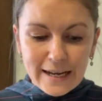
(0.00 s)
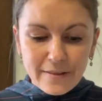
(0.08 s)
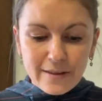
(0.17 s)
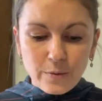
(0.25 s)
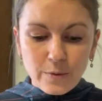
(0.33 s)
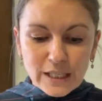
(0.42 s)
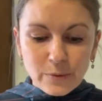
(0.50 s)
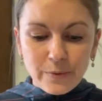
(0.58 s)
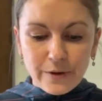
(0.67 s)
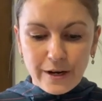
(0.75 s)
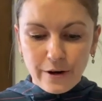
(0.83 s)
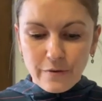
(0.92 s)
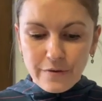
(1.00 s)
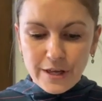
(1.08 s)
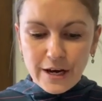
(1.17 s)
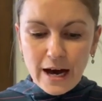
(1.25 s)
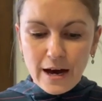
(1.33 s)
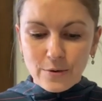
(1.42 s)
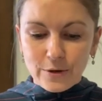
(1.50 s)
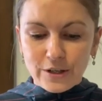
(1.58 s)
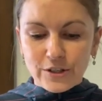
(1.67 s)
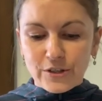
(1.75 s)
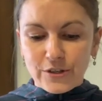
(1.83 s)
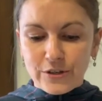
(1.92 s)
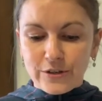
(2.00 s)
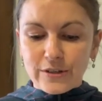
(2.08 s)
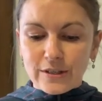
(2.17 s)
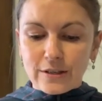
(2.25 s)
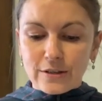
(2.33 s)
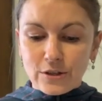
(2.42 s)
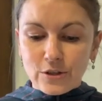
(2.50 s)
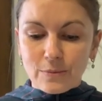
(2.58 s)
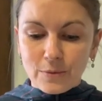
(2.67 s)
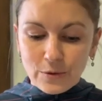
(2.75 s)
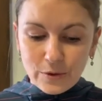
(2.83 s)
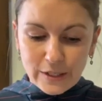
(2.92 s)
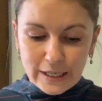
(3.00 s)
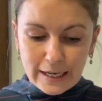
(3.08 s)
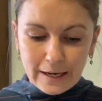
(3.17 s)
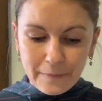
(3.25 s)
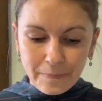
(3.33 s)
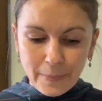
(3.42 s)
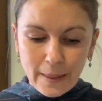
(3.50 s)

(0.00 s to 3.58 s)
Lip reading: the whispering of the hours turns into music.